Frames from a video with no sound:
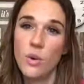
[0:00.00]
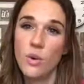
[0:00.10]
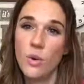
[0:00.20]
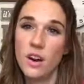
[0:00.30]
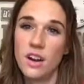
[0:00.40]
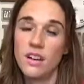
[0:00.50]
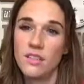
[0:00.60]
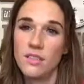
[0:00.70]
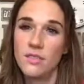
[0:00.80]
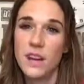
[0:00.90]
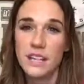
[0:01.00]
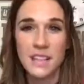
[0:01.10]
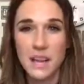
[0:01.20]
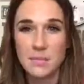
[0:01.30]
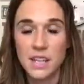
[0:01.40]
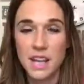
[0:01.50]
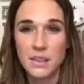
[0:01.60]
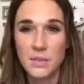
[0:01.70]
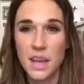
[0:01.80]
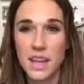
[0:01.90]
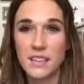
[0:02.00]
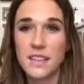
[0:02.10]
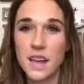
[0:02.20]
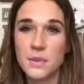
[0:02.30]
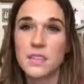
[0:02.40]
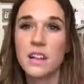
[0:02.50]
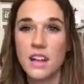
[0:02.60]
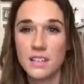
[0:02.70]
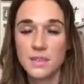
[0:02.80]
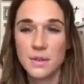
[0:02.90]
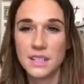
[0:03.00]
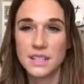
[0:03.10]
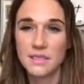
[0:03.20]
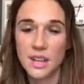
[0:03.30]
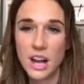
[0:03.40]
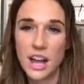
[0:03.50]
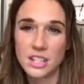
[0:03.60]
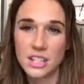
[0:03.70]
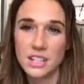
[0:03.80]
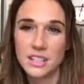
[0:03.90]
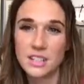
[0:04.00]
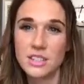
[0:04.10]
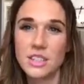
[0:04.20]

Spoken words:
or friend time taken away, that was a consequence of their actions.